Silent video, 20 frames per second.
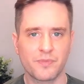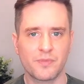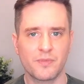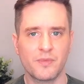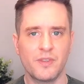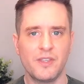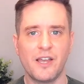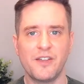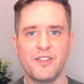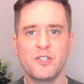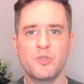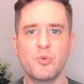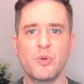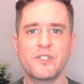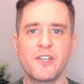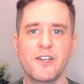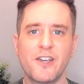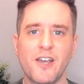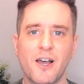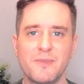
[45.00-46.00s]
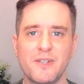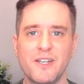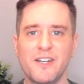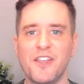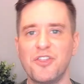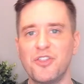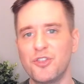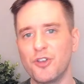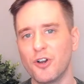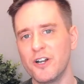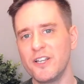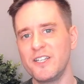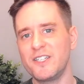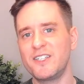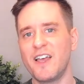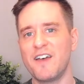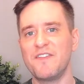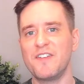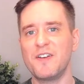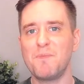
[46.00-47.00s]
Now this whiskey comes in at
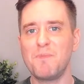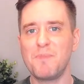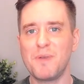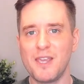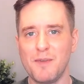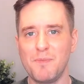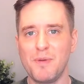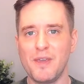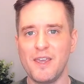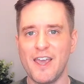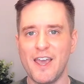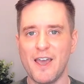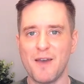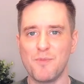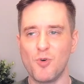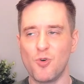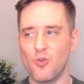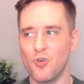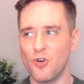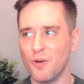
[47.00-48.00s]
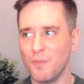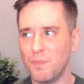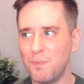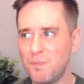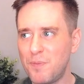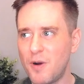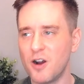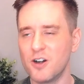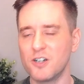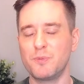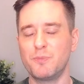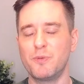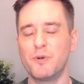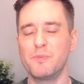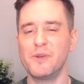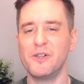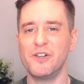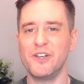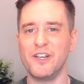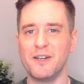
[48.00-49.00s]
37 ppm or parts per
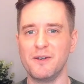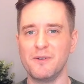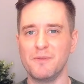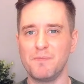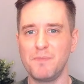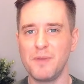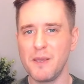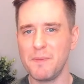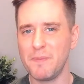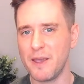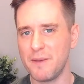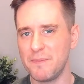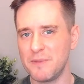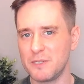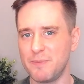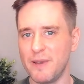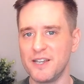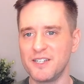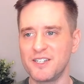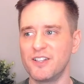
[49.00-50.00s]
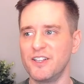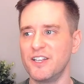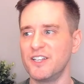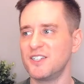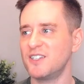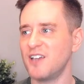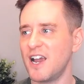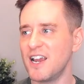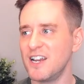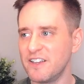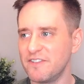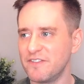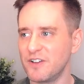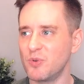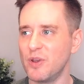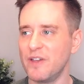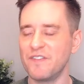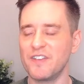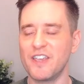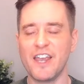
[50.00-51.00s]
million. ppm is basically a scientific
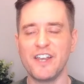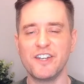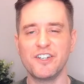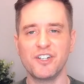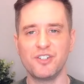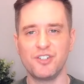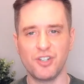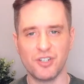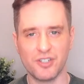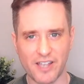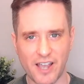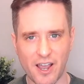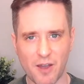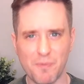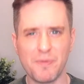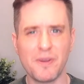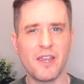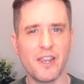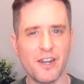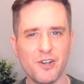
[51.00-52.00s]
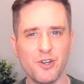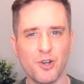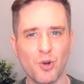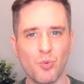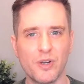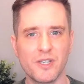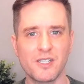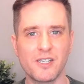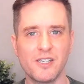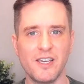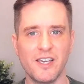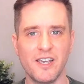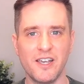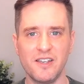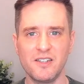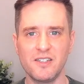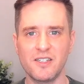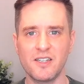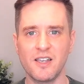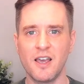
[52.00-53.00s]
way of gauging just how peated your whiskey
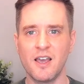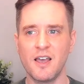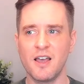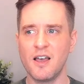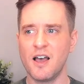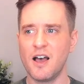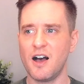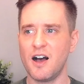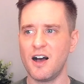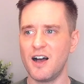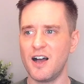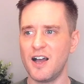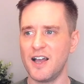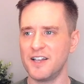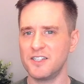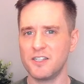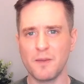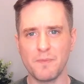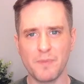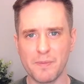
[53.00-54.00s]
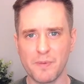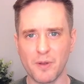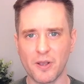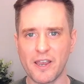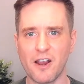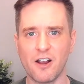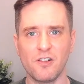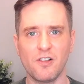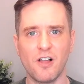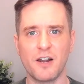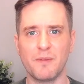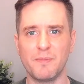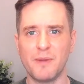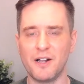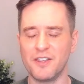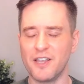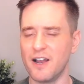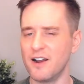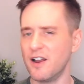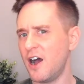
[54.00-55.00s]
is, uh, and some people care a lot
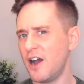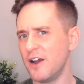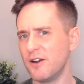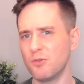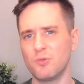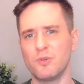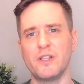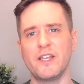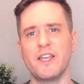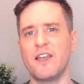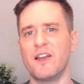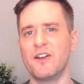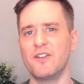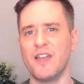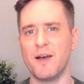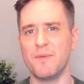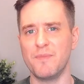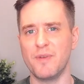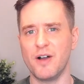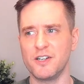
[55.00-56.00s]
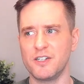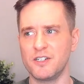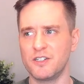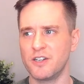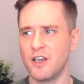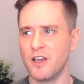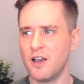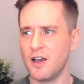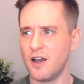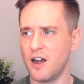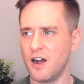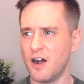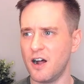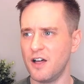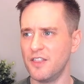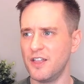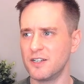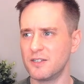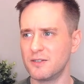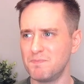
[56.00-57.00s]
about that. I don't really care that much.
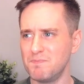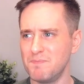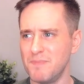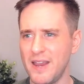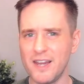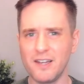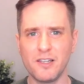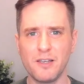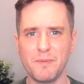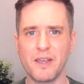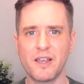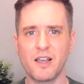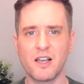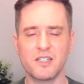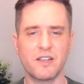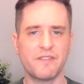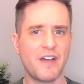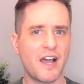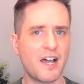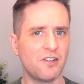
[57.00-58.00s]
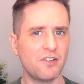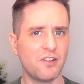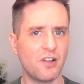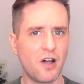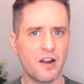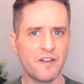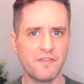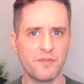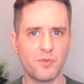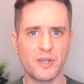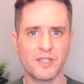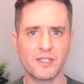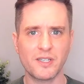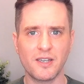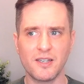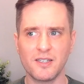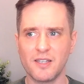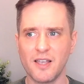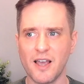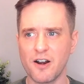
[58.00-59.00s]
Uh, that's mainly because I've had a lot of
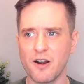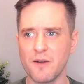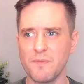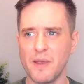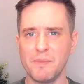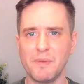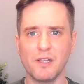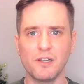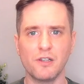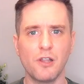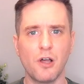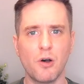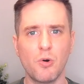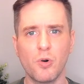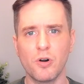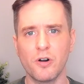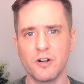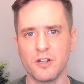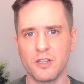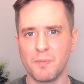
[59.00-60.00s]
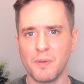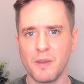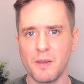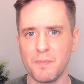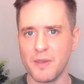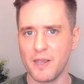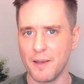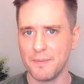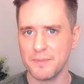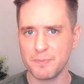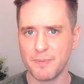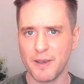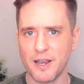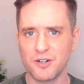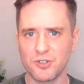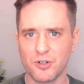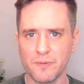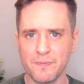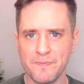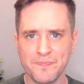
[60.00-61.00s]
whiskeys that are maybe lower in the ppm
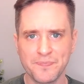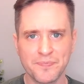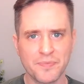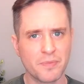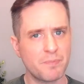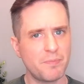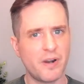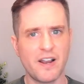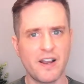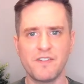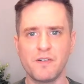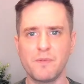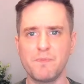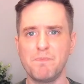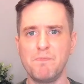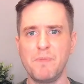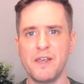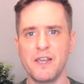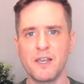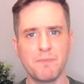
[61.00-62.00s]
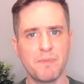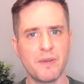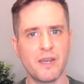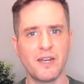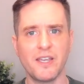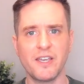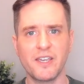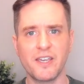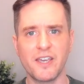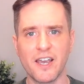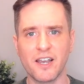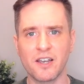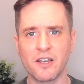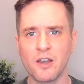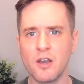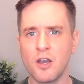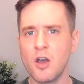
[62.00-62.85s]
spectrum, but have a big peaty kick.